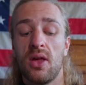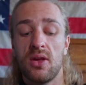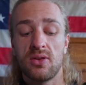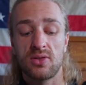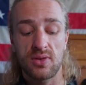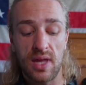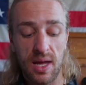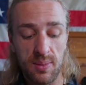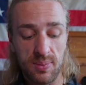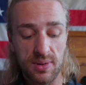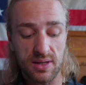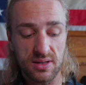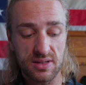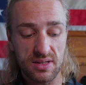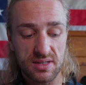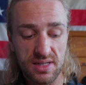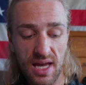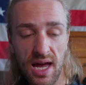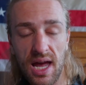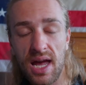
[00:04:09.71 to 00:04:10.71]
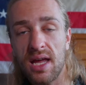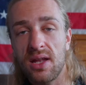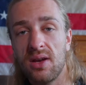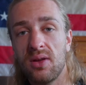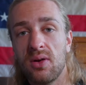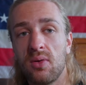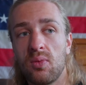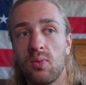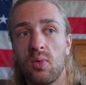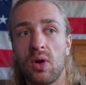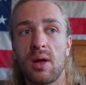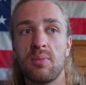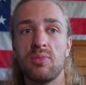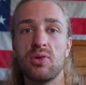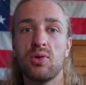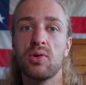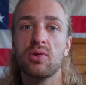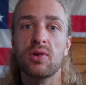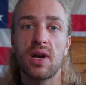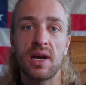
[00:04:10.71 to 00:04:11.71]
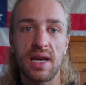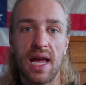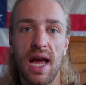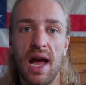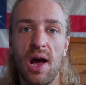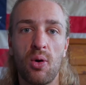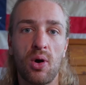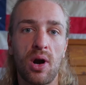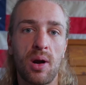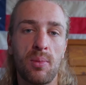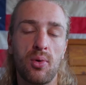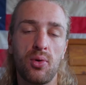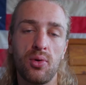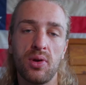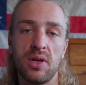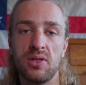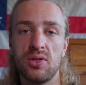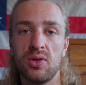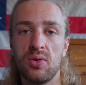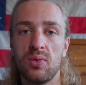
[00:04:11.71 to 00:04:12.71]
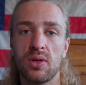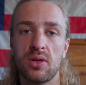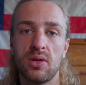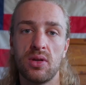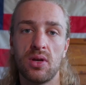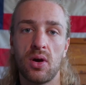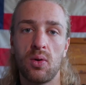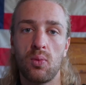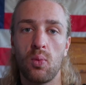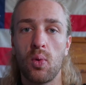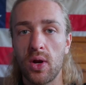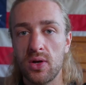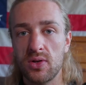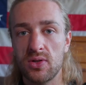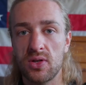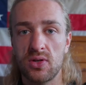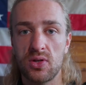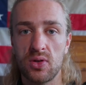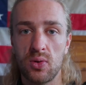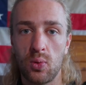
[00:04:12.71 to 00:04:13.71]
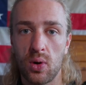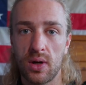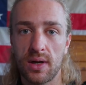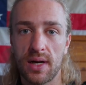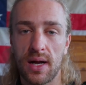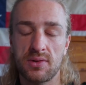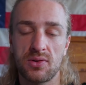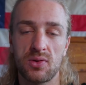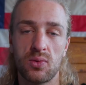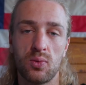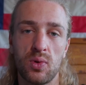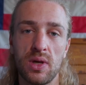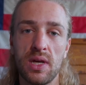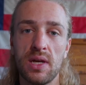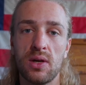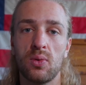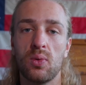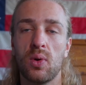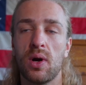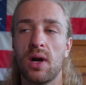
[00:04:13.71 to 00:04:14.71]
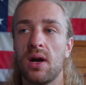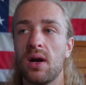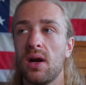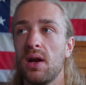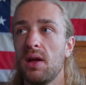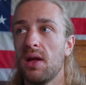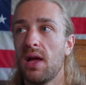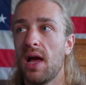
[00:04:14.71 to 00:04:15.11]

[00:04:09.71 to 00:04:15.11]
So that being said, what I'm doing right now, where I'm only doing, you know, 1 to 2 workouts a week, where